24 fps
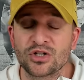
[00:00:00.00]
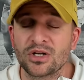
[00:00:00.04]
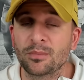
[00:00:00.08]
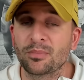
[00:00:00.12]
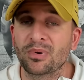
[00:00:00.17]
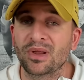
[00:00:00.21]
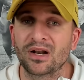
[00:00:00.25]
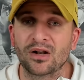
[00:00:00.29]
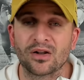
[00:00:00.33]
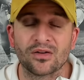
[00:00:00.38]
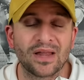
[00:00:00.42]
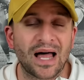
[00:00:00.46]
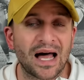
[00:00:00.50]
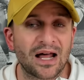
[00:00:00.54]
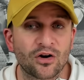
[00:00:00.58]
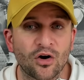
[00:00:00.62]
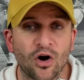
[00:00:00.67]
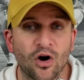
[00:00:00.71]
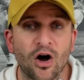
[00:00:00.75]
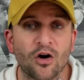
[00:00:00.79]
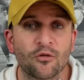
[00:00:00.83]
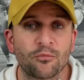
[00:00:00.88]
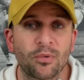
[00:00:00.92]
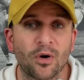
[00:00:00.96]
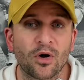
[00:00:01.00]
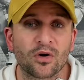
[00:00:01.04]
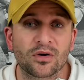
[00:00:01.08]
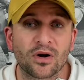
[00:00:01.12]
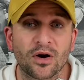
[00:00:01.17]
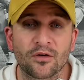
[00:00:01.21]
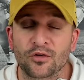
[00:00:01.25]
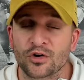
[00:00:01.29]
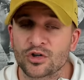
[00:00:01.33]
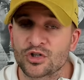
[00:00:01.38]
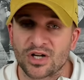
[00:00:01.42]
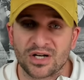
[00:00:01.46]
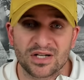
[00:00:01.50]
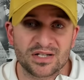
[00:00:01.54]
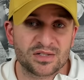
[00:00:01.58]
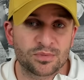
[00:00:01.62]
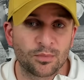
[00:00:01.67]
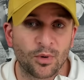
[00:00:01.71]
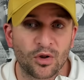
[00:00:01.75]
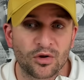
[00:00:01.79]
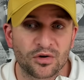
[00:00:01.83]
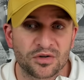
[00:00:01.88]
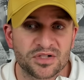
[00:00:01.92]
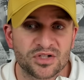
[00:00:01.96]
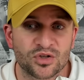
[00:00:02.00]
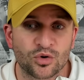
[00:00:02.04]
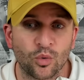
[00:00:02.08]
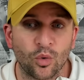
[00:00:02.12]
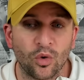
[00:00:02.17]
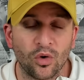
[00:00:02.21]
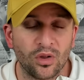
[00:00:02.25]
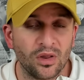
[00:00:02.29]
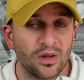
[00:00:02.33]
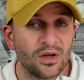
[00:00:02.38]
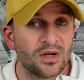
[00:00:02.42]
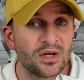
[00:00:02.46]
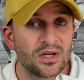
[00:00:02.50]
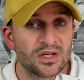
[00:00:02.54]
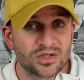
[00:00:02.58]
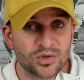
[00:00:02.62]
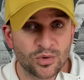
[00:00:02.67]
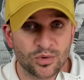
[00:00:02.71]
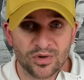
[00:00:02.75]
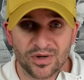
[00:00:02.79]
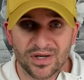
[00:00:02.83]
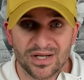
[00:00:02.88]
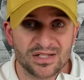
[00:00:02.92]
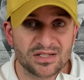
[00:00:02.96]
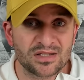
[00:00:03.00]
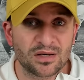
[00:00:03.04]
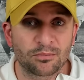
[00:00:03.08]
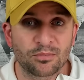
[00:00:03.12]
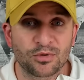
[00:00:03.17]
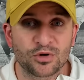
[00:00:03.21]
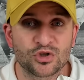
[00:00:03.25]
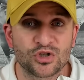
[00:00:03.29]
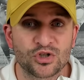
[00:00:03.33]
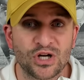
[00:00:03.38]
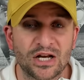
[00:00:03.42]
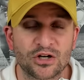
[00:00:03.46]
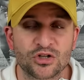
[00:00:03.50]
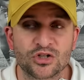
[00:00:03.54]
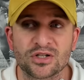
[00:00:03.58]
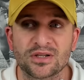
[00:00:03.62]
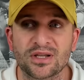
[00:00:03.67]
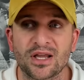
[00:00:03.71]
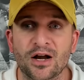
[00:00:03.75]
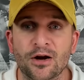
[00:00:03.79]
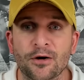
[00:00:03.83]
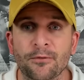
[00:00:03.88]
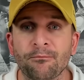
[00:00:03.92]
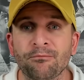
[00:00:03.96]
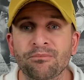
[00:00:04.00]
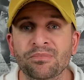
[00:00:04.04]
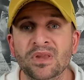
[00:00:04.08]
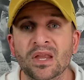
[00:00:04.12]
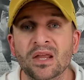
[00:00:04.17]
He played a lot of off-ball coverage at a smaller school, so there is some projection there.